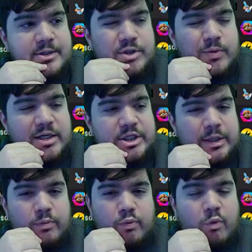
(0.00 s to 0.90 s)
situation,
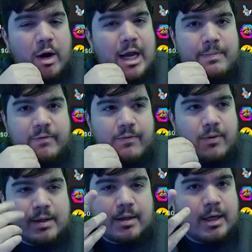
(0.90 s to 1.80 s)
and right
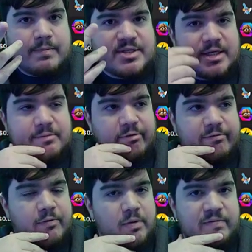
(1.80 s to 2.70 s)
before, like a couple seconds
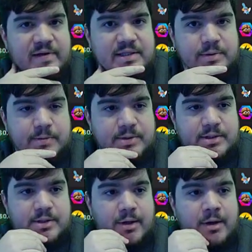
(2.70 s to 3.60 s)
before the VC was supposed to
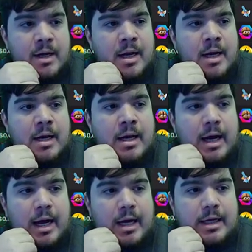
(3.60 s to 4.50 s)
start,
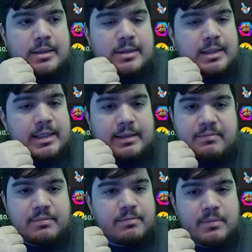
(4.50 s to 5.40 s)
he
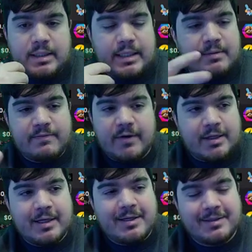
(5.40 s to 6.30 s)

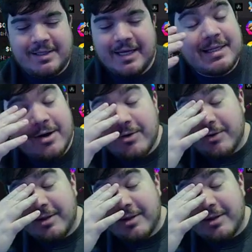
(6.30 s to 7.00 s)
fucking kicked out all